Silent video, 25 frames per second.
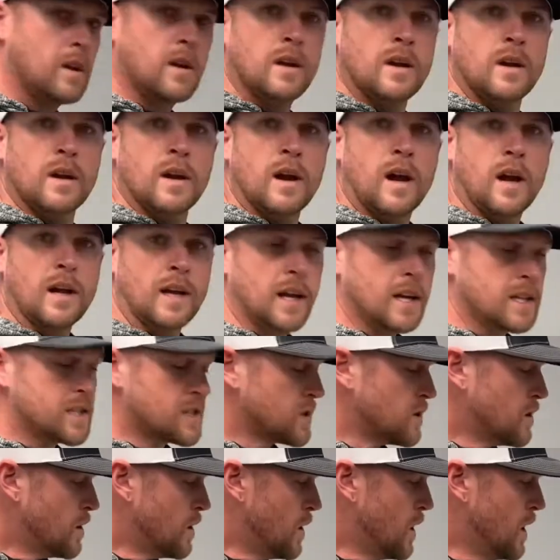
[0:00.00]
Hi guys,
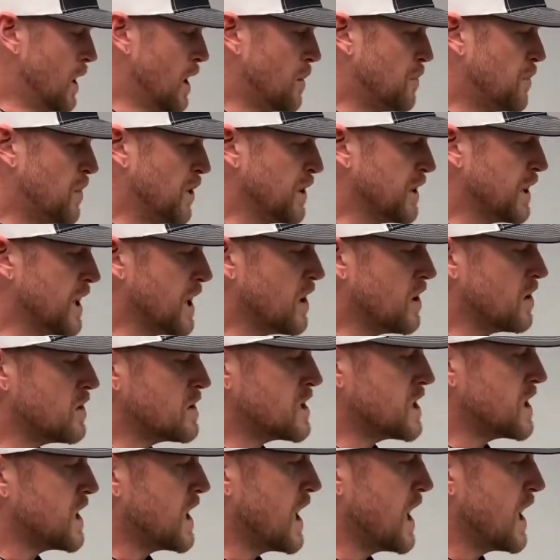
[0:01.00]
so building arrows
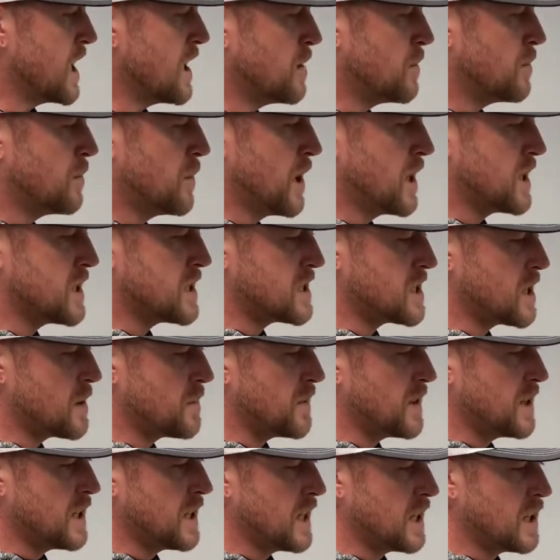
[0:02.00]
today, but
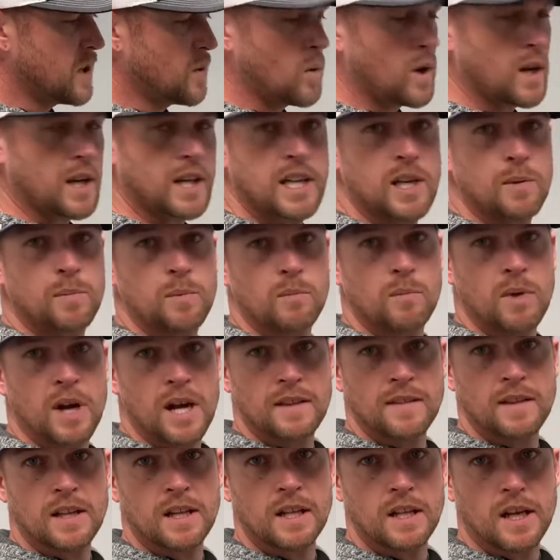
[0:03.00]
something that you want to keep in mind
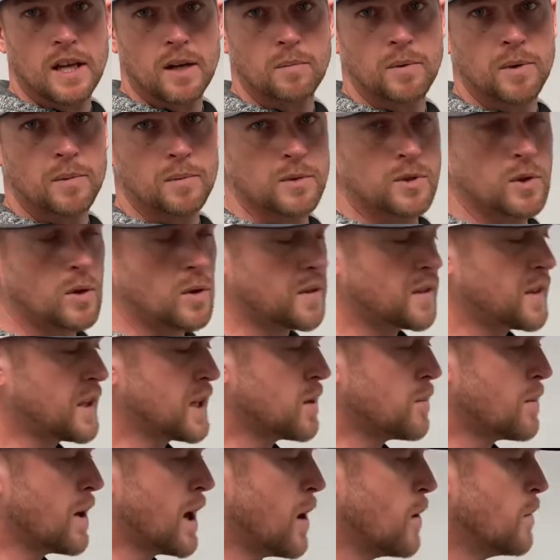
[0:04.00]
that a lot of people don't think
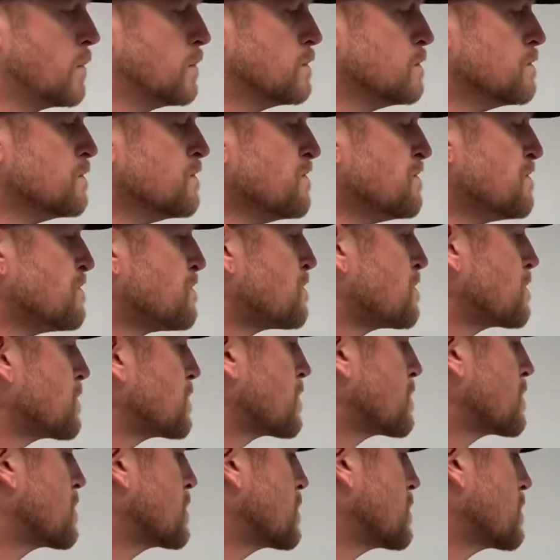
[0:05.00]
about.
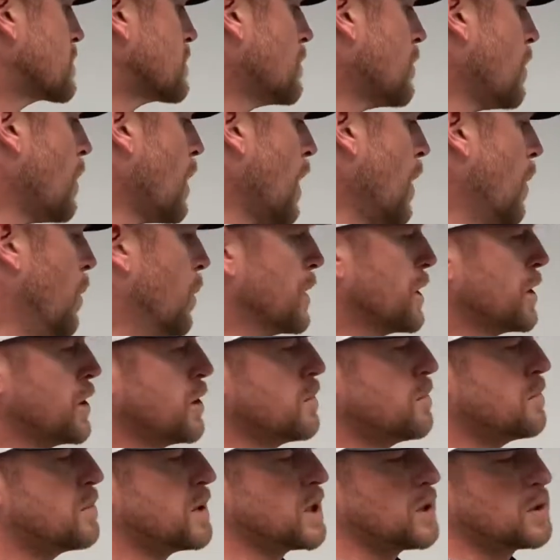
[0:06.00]
When you're
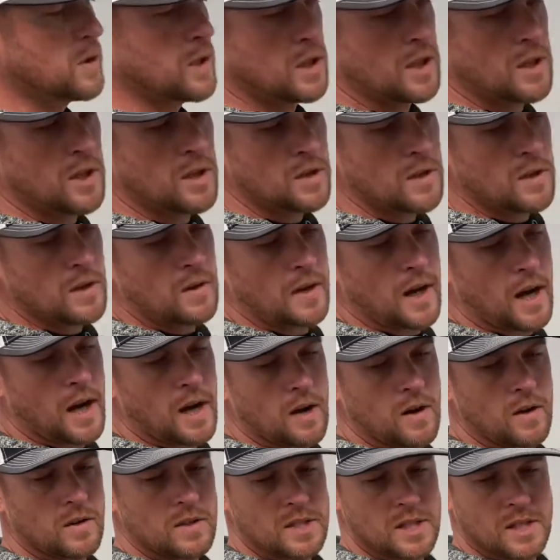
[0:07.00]
building your own
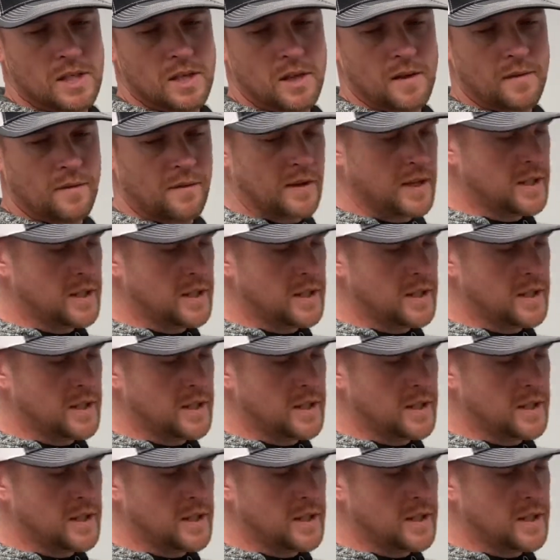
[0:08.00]
arrows and you're fletching